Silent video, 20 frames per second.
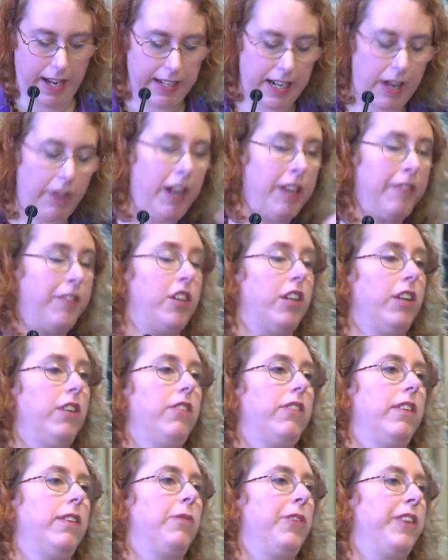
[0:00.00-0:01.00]
Now, I've
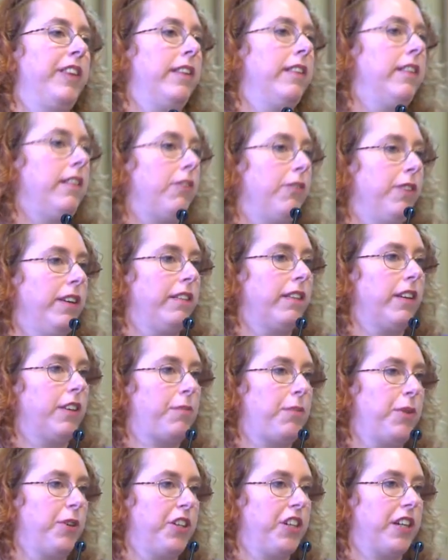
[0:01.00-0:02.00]
chosen within this
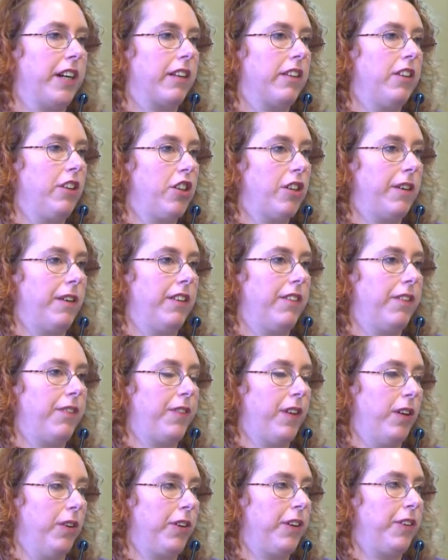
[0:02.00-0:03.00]
research project to
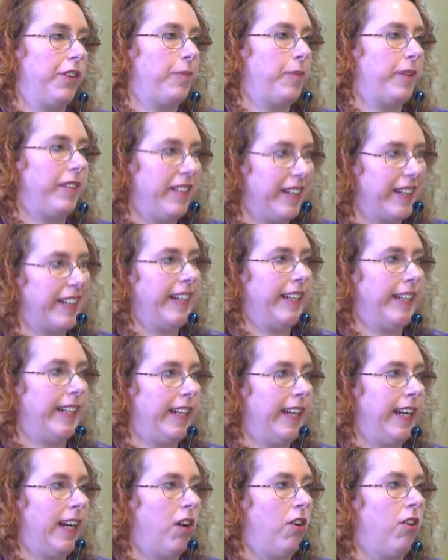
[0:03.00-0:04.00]
focus
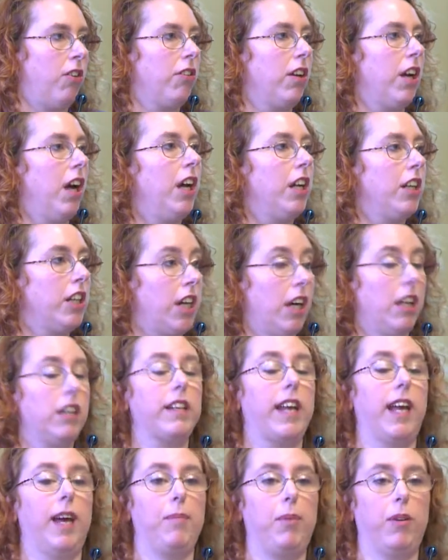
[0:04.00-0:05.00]
particularly on
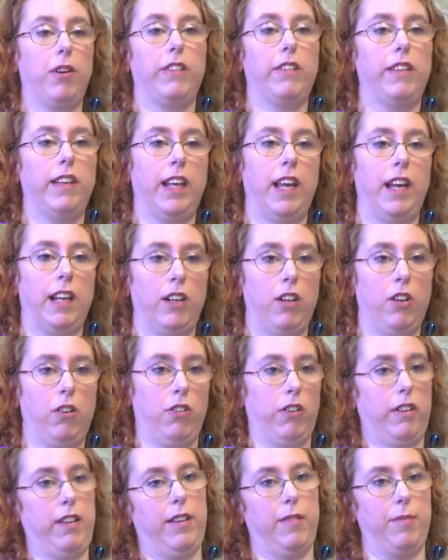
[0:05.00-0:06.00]
childcare policy and
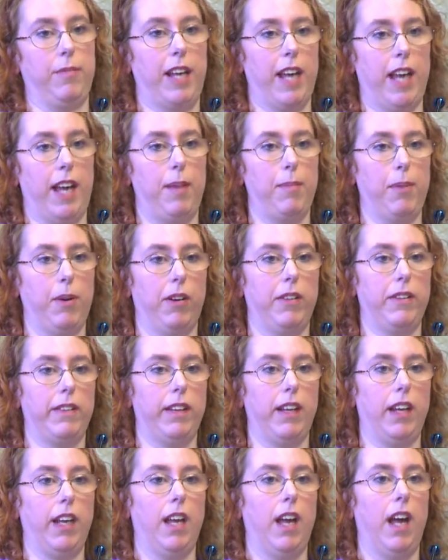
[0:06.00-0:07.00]
long-term care
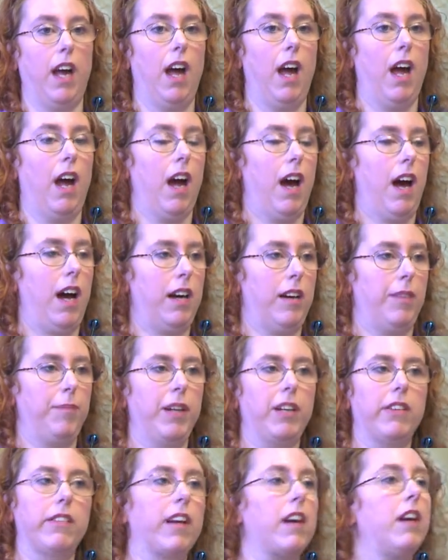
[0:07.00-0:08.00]
policy
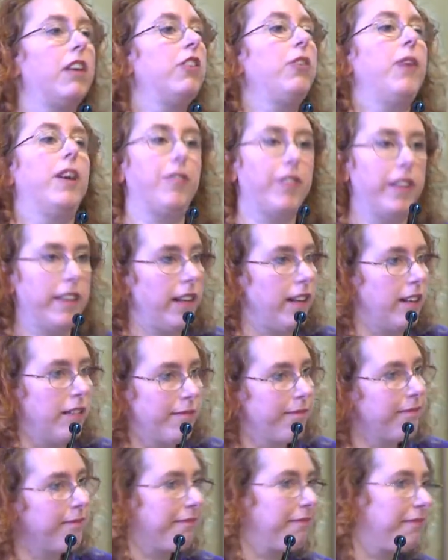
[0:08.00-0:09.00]
because I can't do everything.
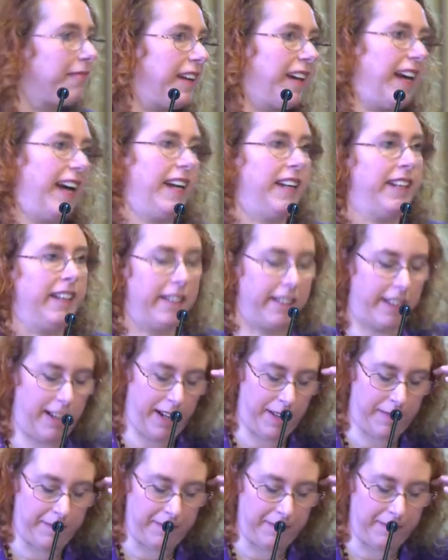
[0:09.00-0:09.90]
And